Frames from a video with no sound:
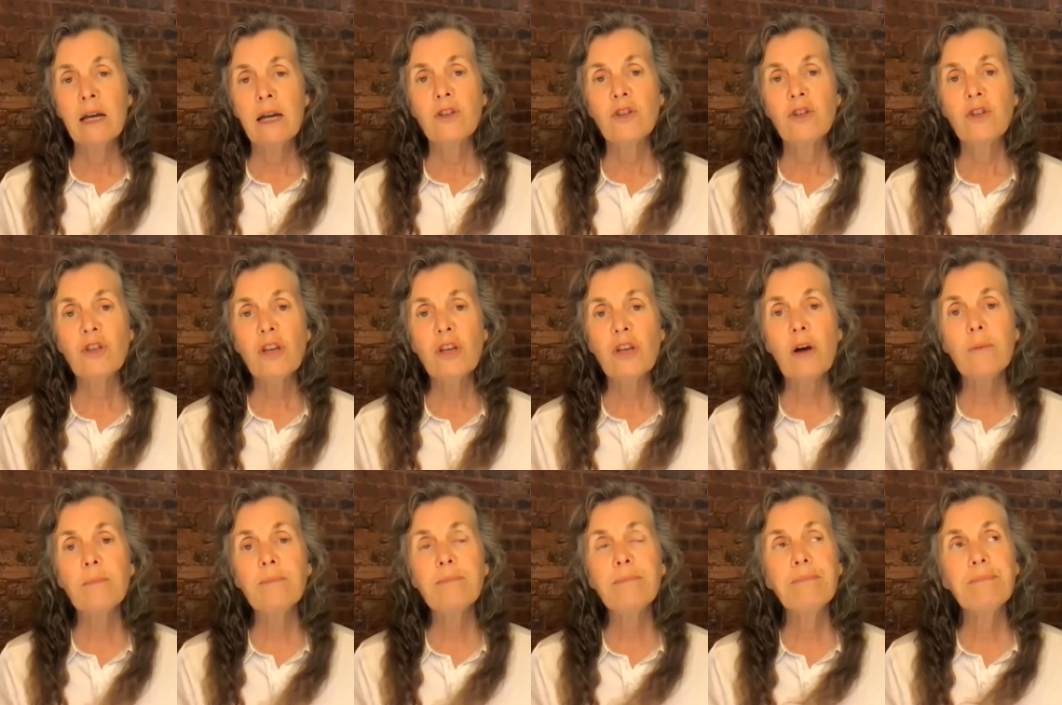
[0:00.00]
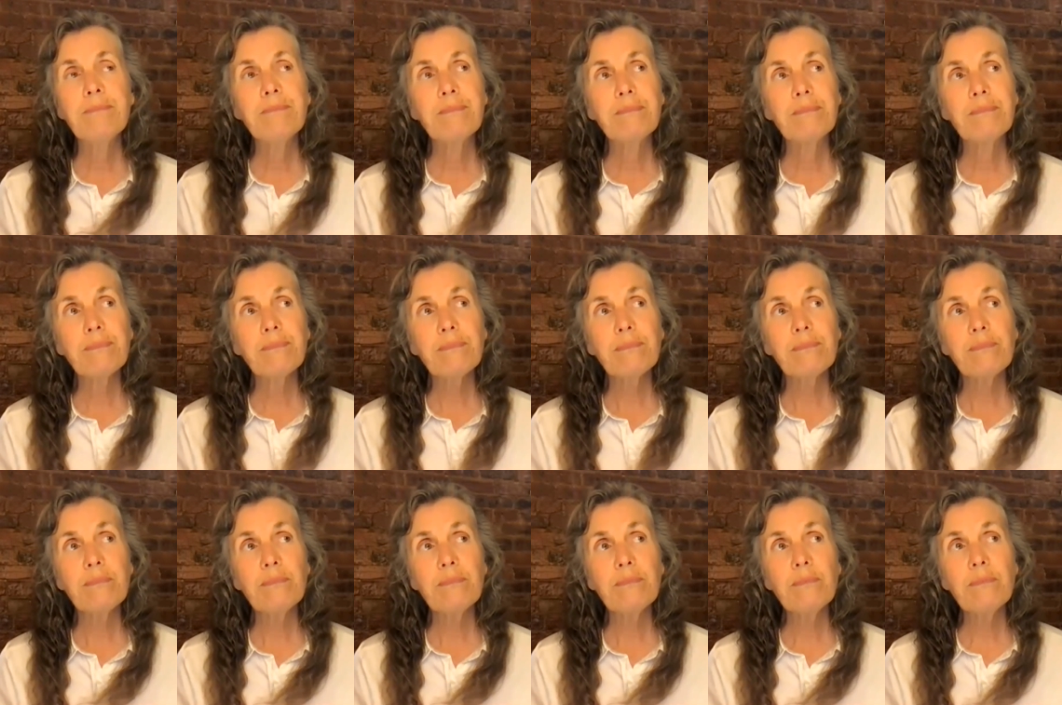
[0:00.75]
So
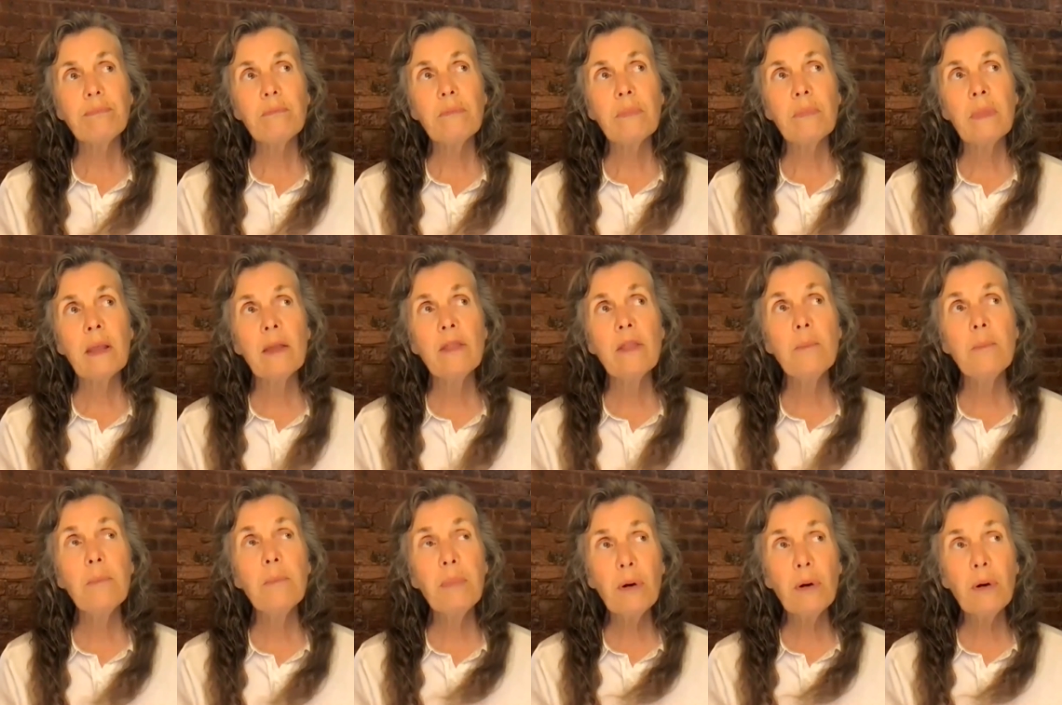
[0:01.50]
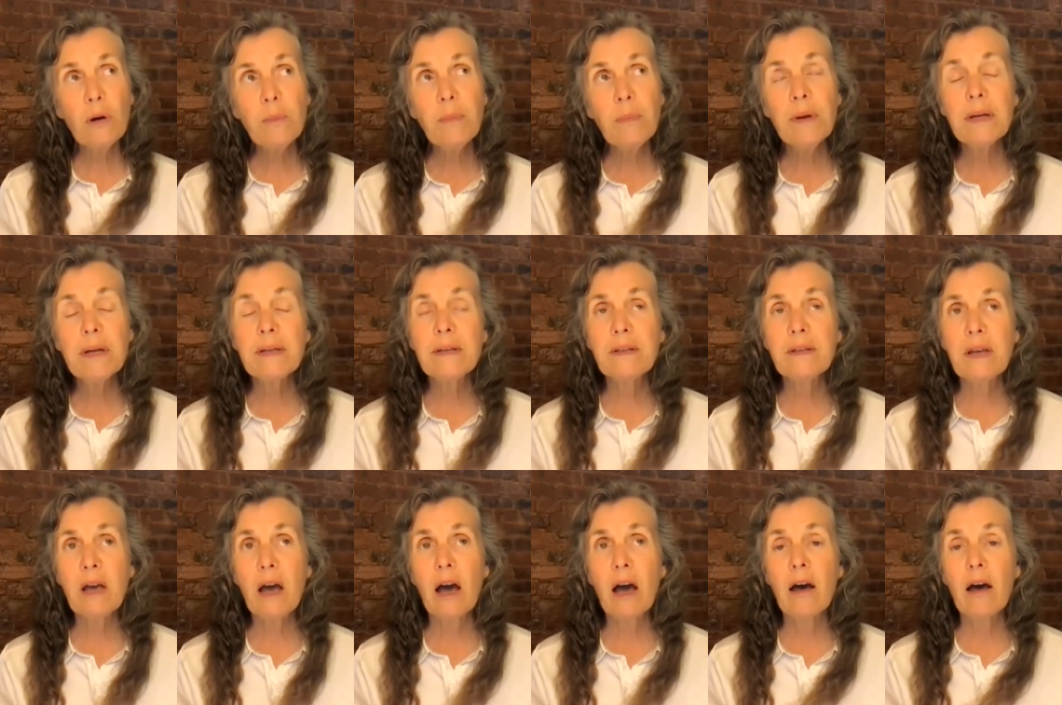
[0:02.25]
the
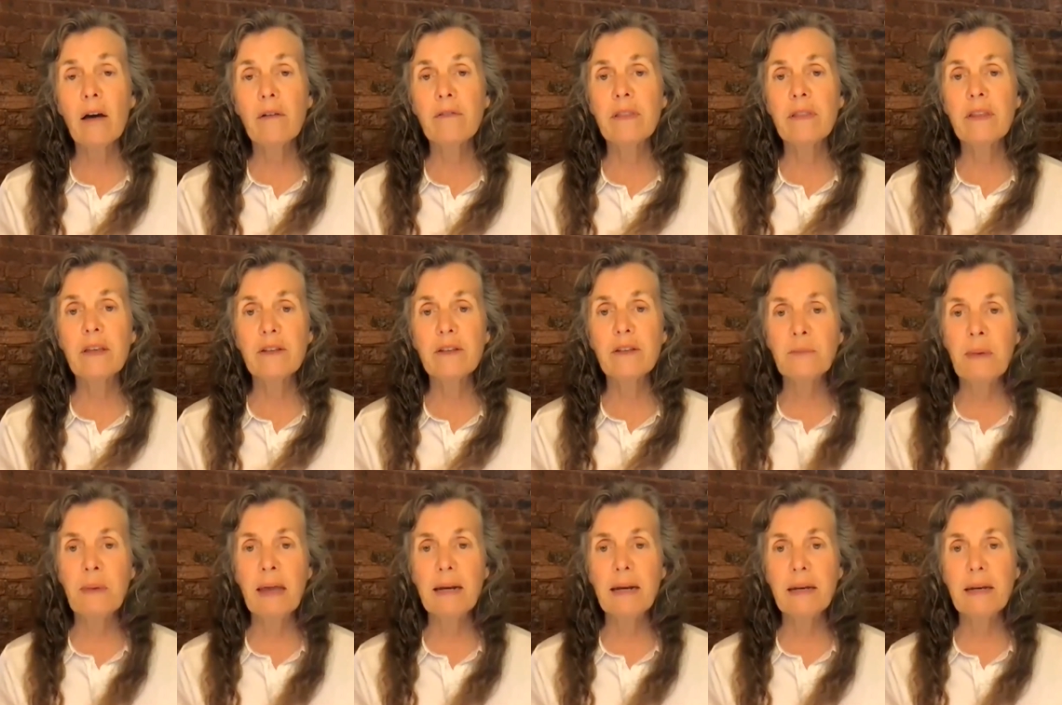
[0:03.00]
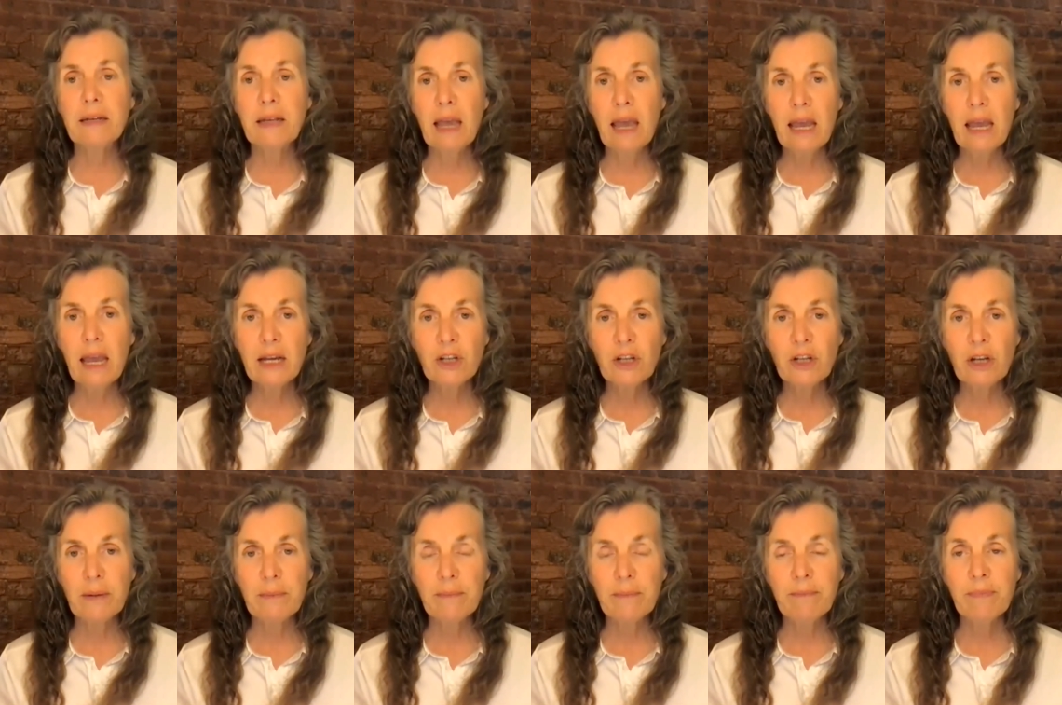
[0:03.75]
purpose of this
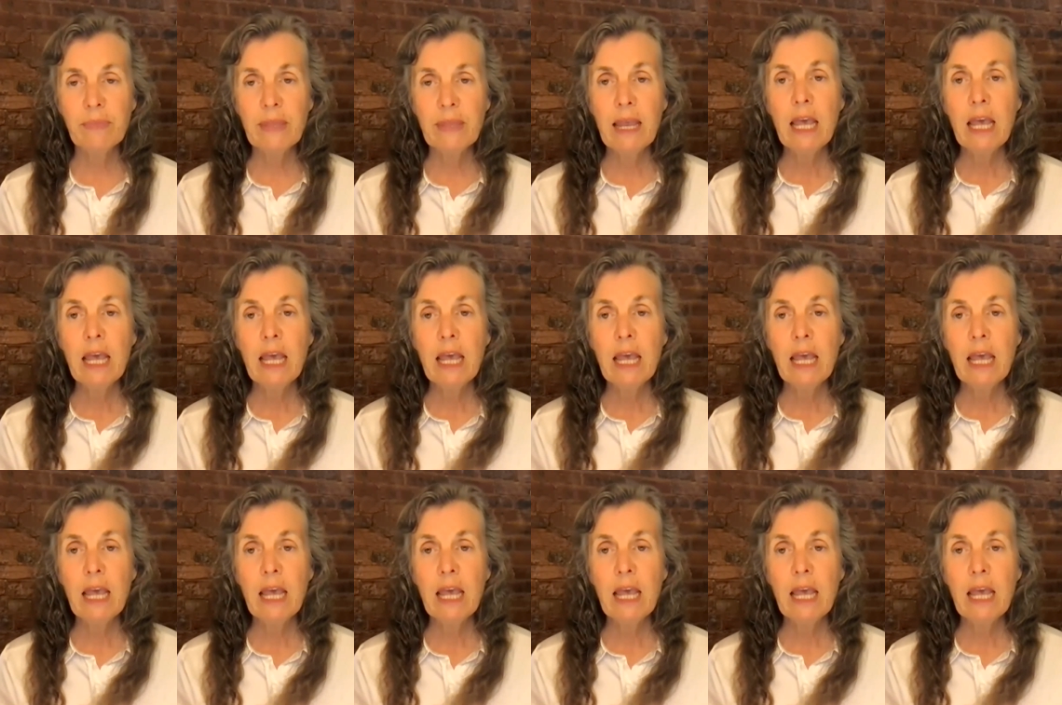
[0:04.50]
meditation